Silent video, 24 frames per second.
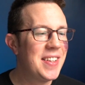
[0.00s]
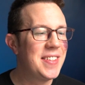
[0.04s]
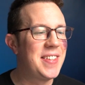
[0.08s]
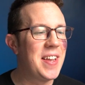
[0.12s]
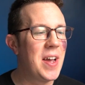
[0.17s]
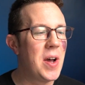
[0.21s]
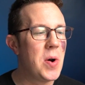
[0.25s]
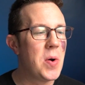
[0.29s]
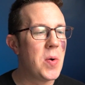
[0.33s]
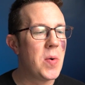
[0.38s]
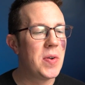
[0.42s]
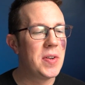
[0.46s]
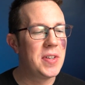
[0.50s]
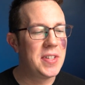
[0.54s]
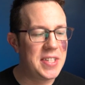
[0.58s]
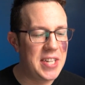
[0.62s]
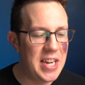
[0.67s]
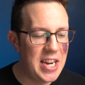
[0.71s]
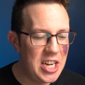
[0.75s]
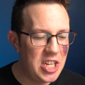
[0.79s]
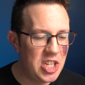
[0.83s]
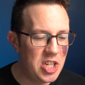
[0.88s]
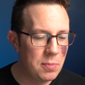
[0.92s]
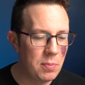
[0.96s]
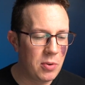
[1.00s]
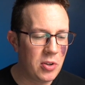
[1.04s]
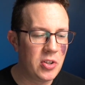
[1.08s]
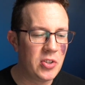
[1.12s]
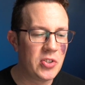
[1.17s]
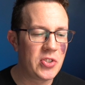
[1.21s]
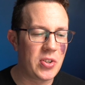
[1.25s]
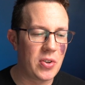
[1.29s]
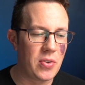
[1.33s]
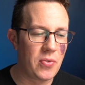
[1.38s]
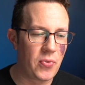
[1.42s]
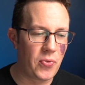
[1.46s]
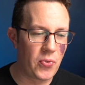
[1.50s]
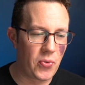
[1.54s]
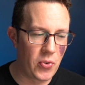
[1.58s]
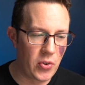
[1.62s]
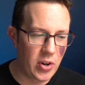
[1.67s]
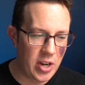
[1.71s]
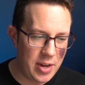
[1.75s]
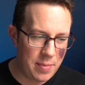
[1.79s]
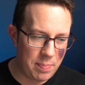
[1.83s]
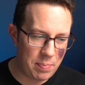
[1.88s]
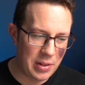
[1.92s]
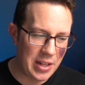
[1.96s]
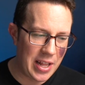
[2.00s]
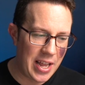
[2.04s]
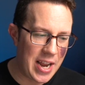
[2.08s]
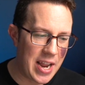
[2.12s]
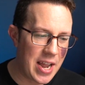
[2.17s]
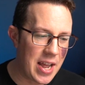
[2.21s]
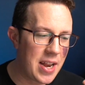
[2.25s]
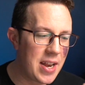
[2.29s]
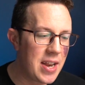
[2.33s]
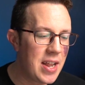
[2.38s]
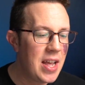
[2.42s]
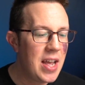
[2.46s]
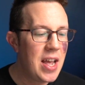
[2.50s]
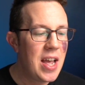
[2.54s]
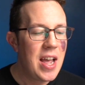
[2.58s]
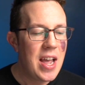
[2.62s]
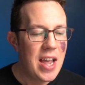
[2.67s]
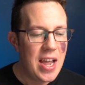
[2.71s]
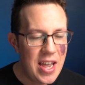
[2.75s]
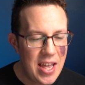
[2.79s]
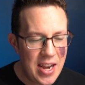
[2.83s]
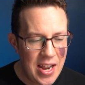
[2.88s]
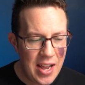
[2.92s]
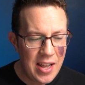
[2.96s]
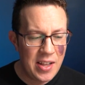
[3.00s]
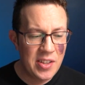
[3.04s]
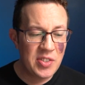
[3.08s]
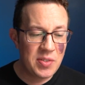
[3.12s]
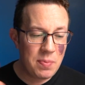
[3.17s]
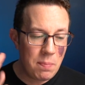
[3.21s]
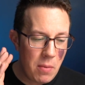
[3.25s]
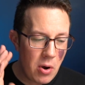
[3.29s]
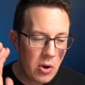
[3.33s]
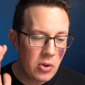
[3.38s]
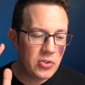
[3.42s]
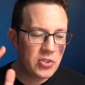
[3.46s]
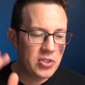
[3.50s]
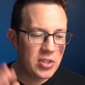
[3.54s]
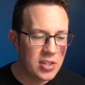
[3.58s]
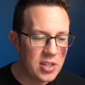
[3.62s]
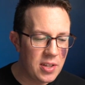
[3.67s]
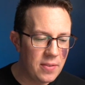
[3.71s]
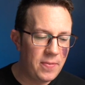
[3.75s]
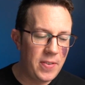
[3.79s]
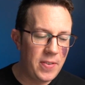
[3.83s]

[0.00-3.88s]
So, Teachable's free plan, it has most of the